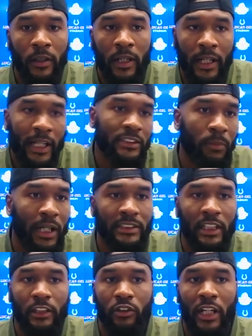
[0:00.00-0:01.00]
And that's the mindset
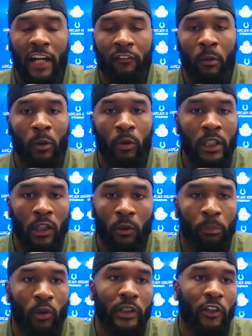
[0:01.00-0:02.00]
that you have. I mean, we don't
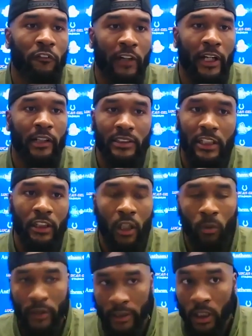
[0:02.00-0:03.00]
point no fingers, say,
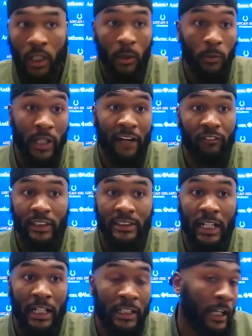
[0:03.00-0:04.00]
we have this
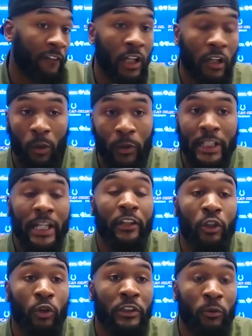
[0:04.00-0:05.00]
guy, they have no. We didn't
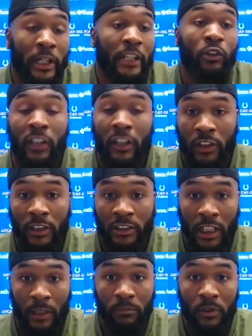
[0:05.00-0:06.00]
do it. We didn't do enough good
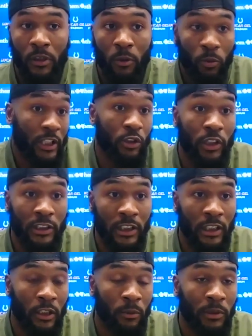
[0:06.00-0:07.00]
job. We didn't do
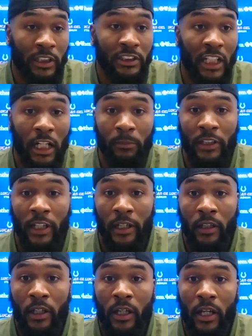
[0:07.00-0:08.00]
a good job today.
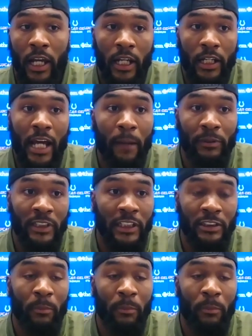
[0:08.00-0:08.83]
And it happens. It doesn't